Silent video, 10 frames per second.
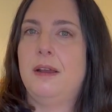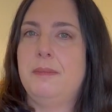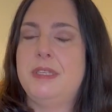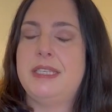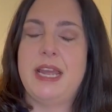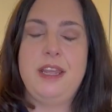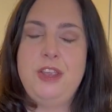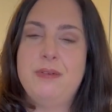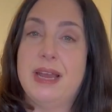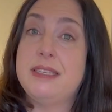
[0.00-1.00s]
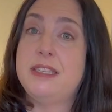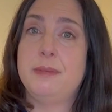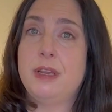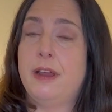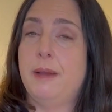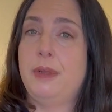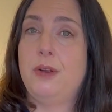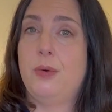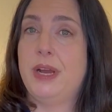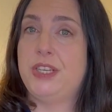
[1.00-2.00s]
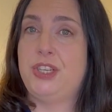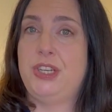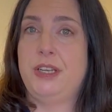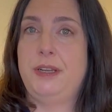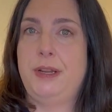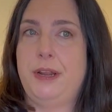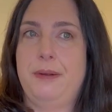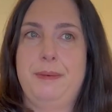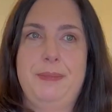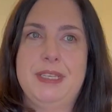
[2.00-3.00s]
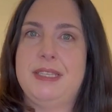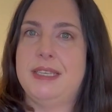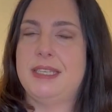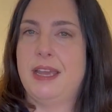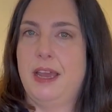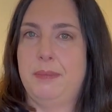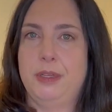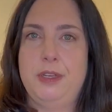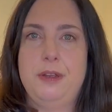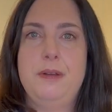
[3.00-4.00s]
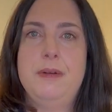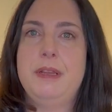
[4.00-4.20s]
Say you ask them a common question, is the sky blue?